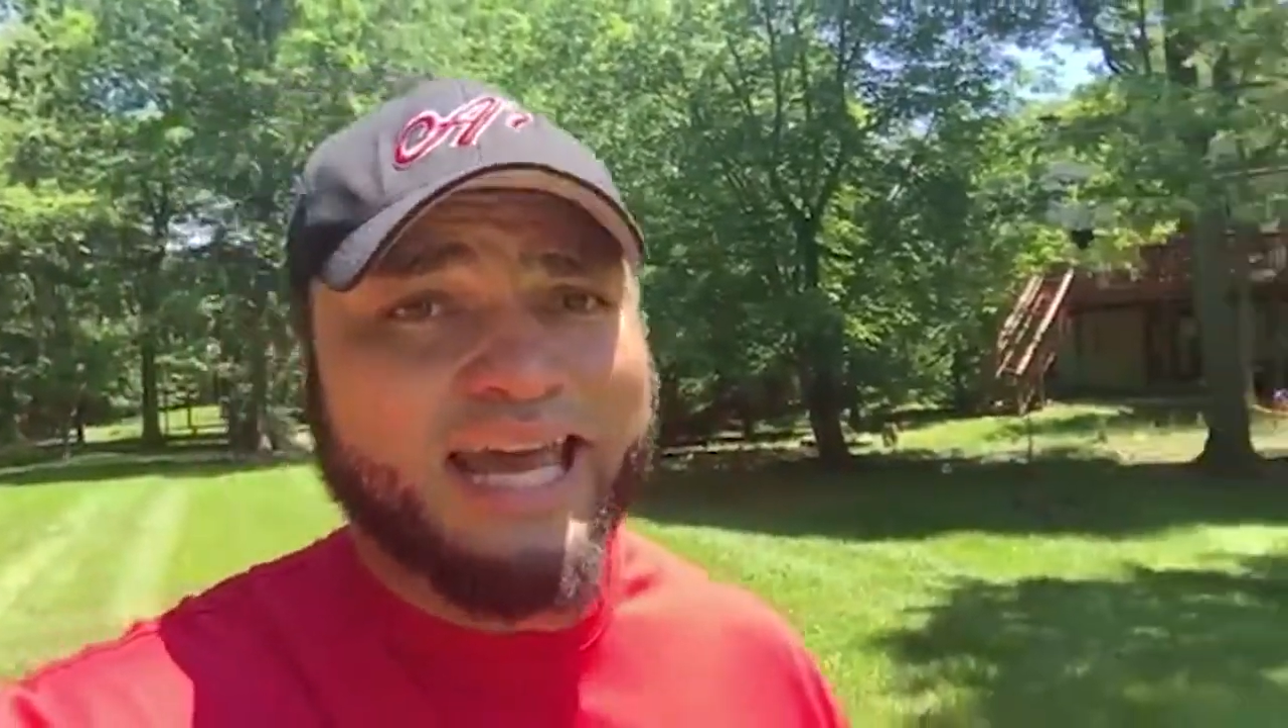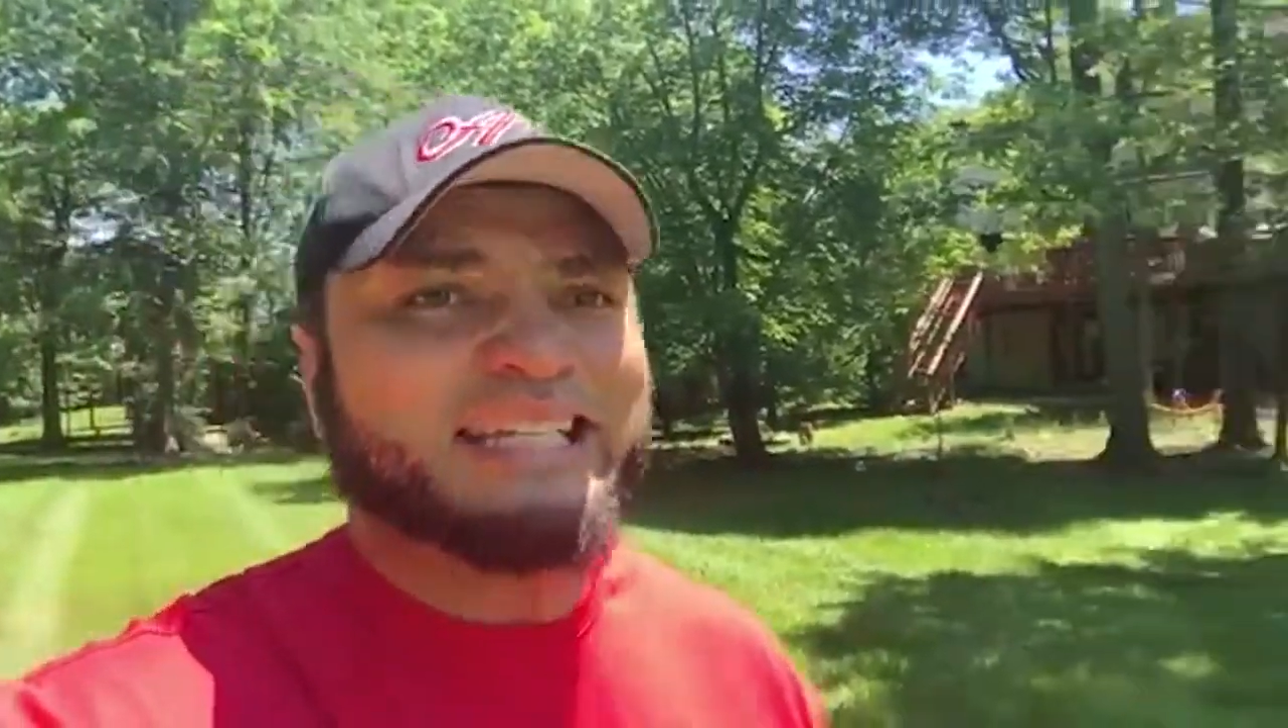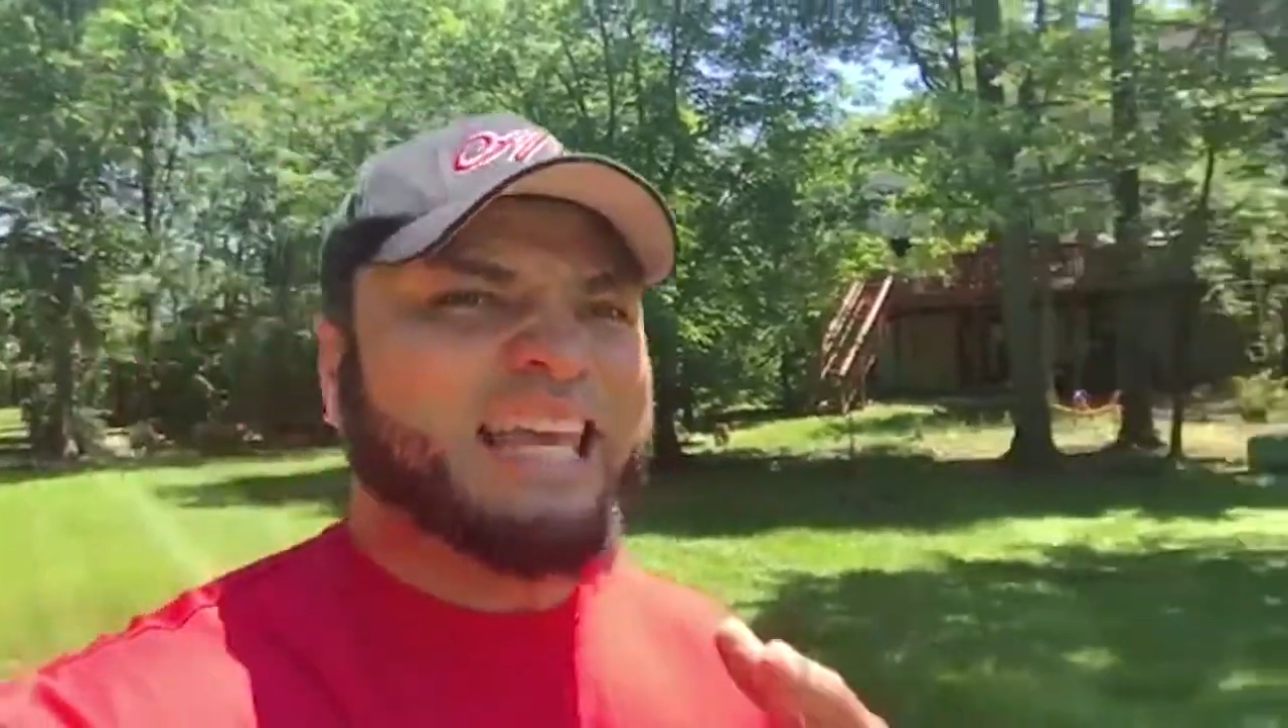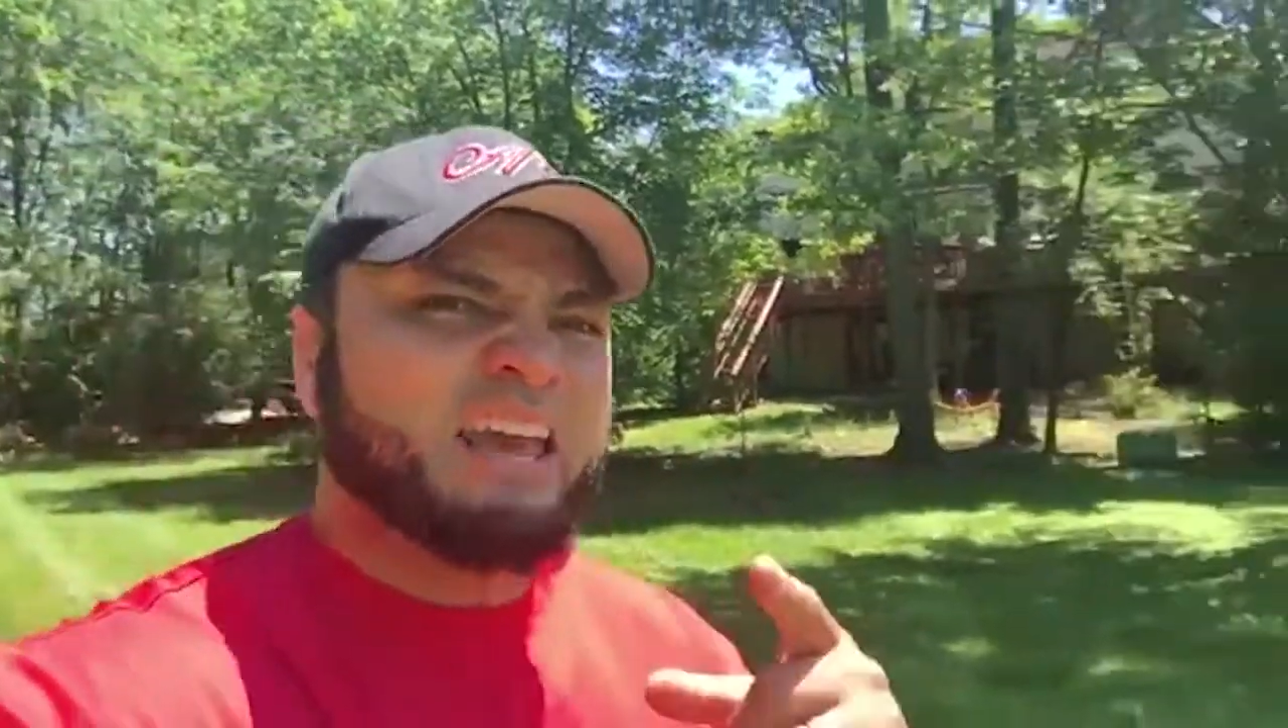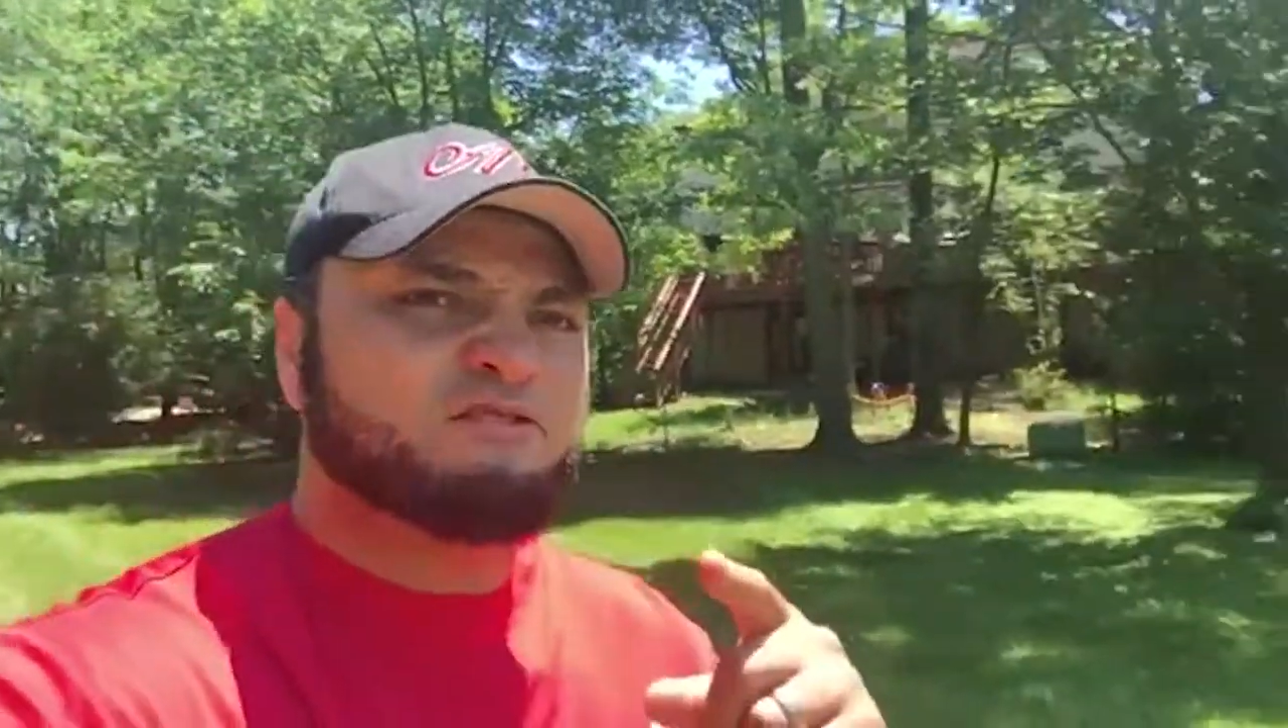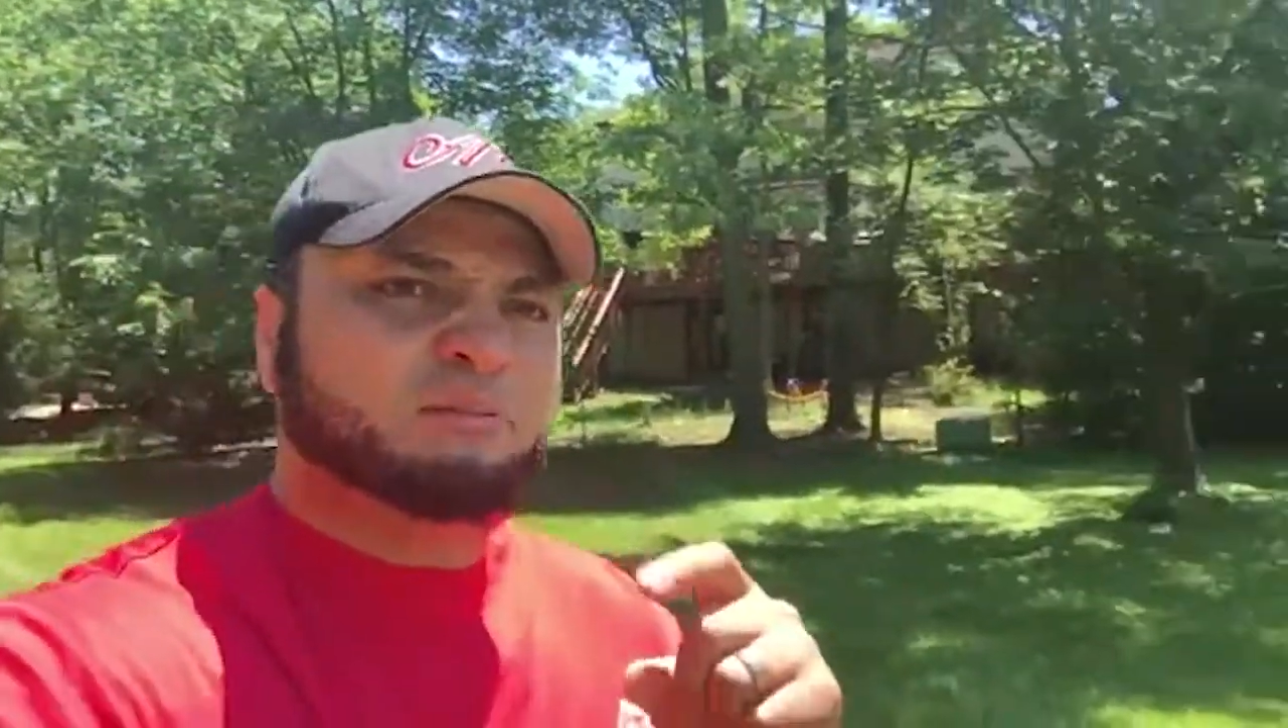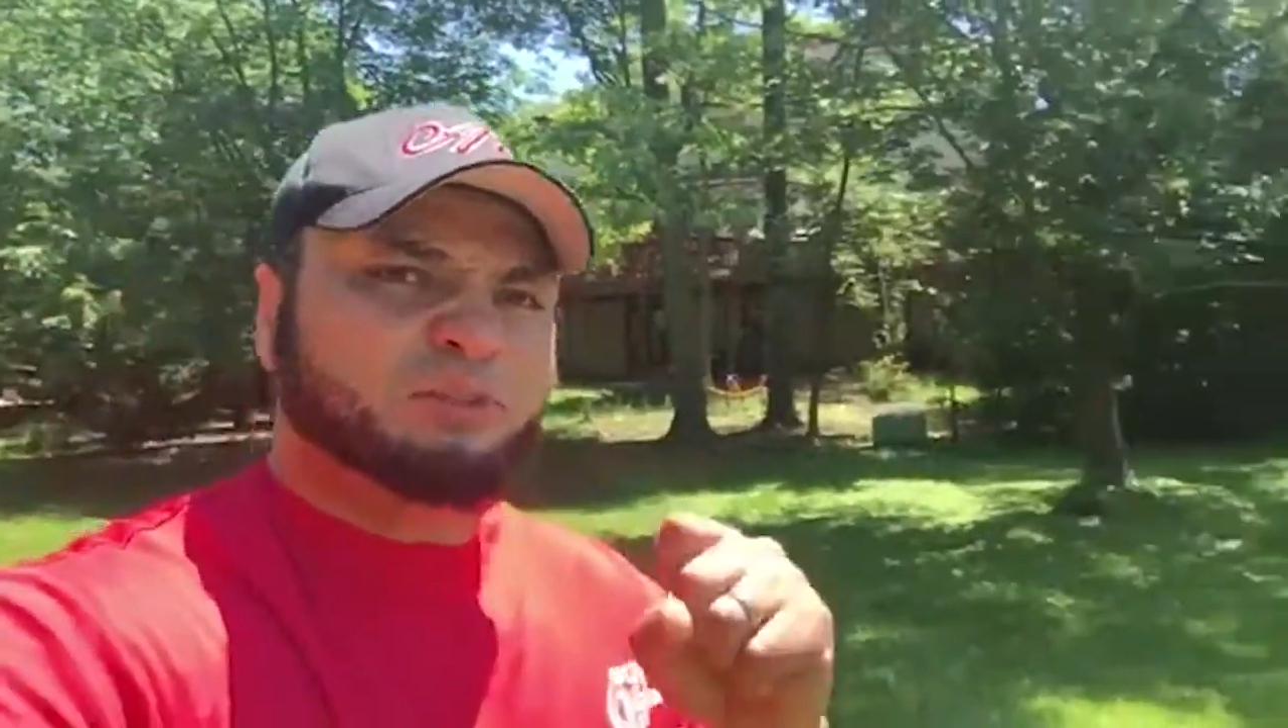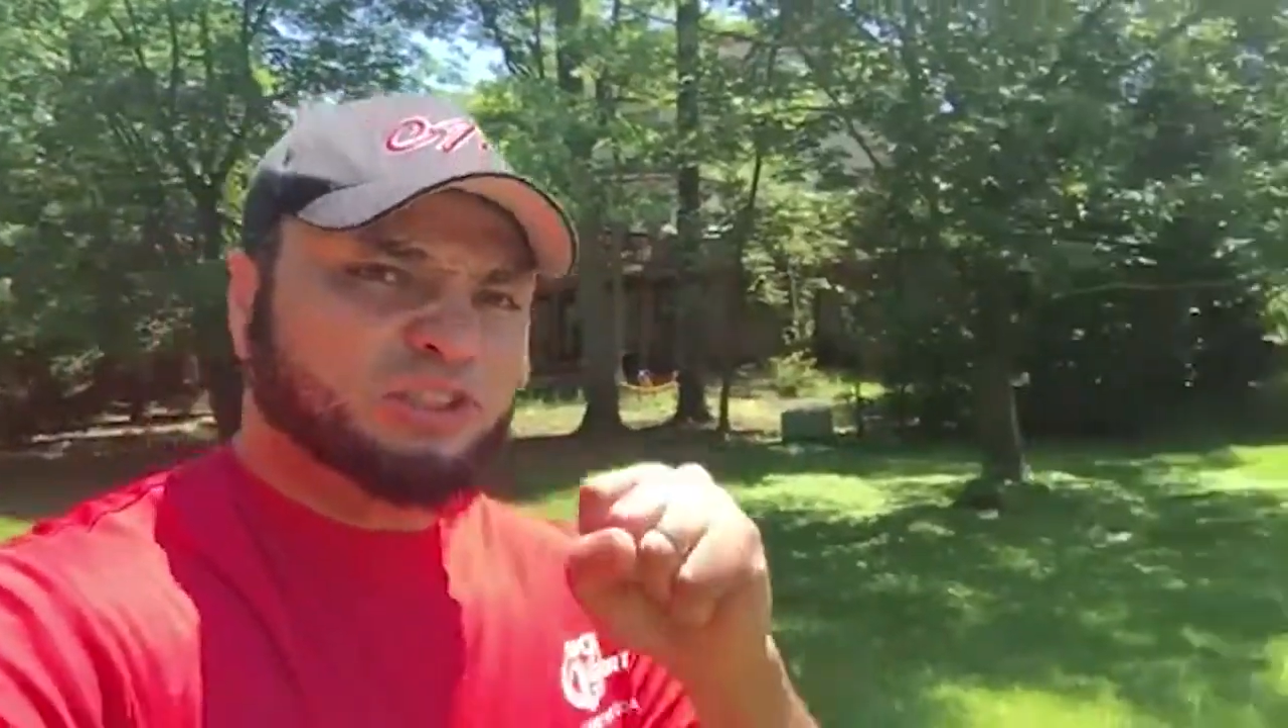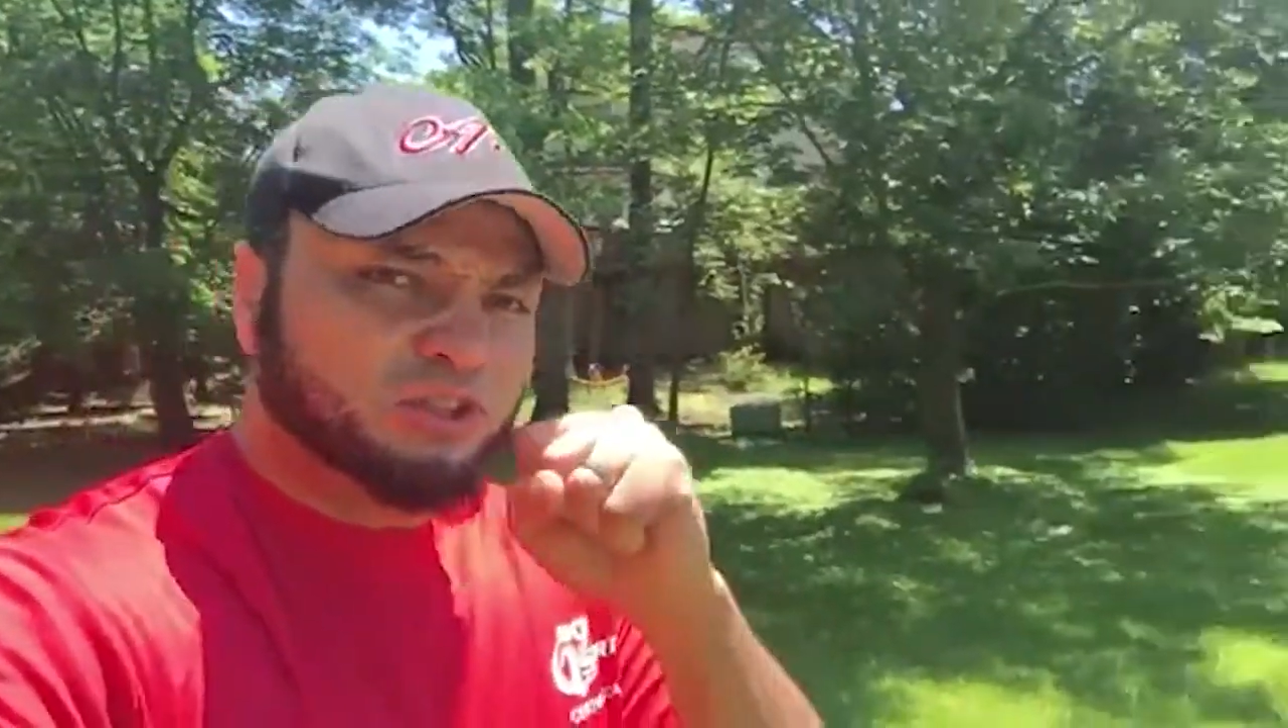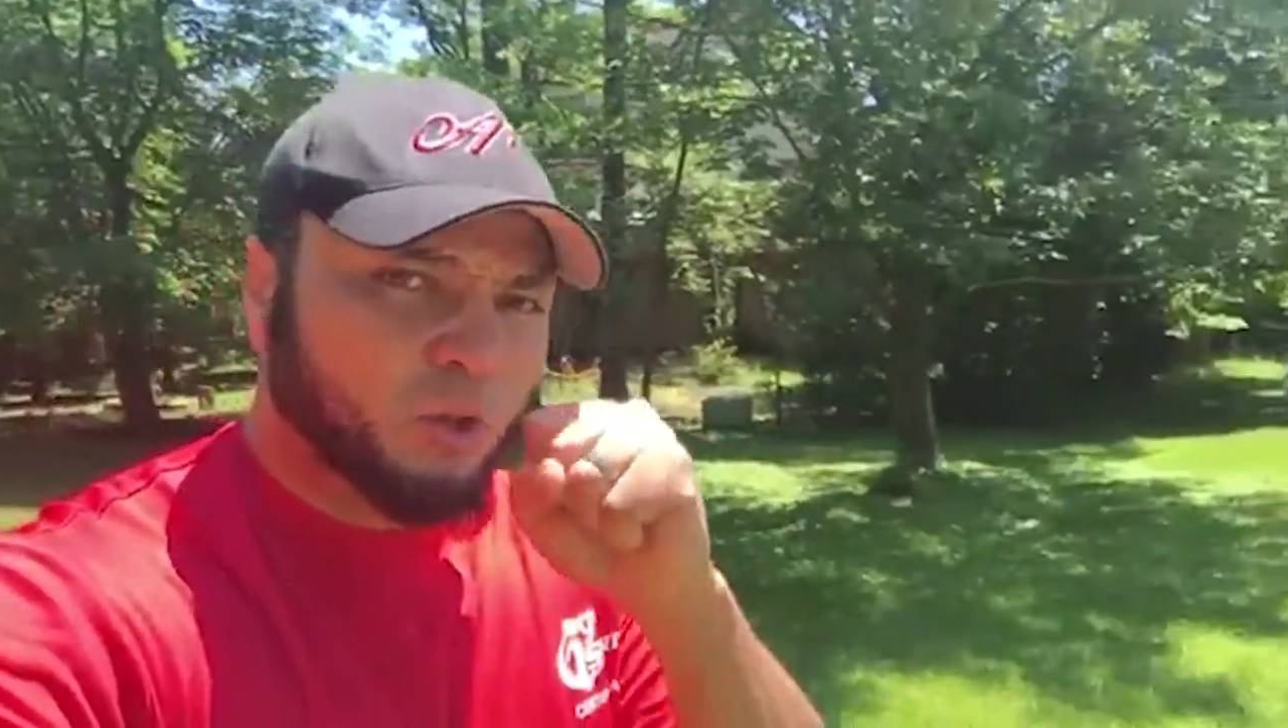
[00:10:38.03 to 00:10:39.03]
and gave
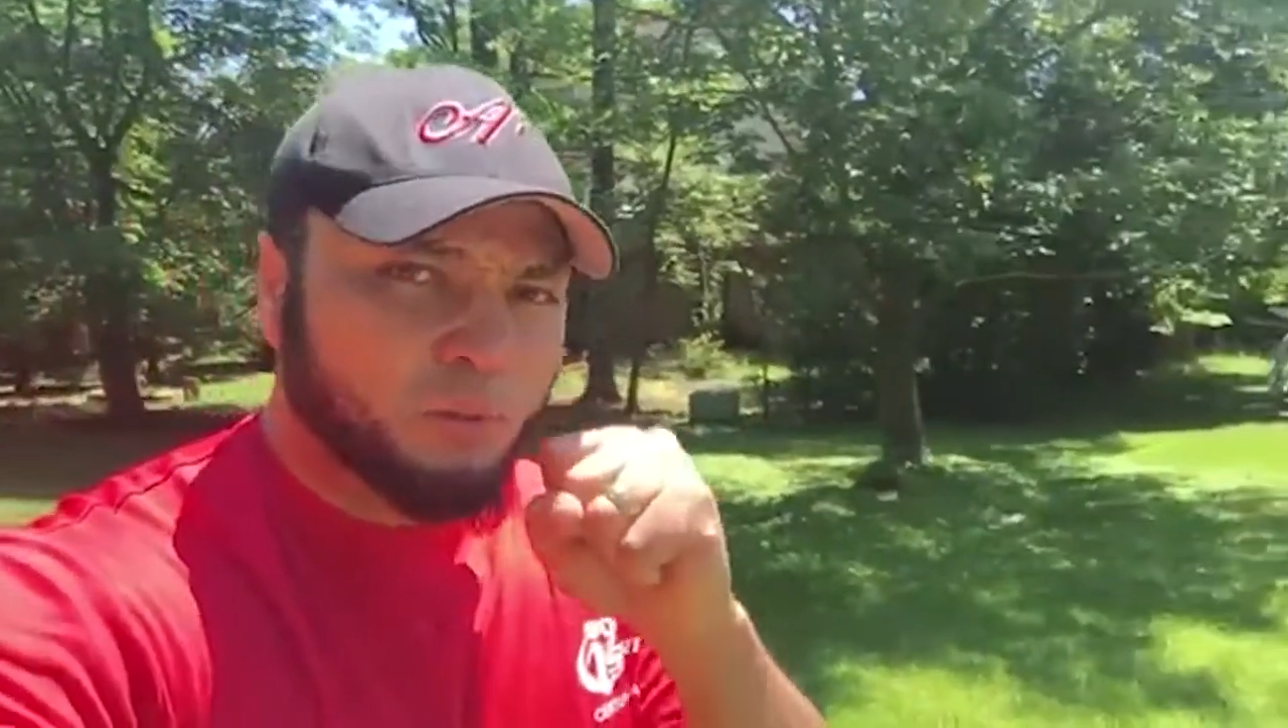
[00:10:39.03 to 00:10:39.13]
up so